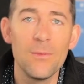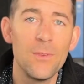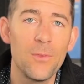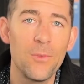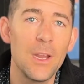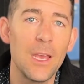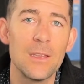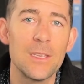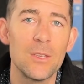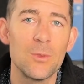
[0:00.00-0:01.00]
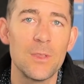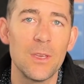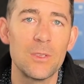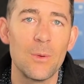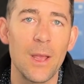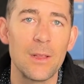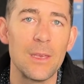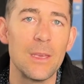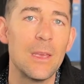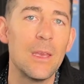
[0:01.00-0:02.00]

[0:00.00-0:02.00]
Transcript: feel free to get in touch with us directly.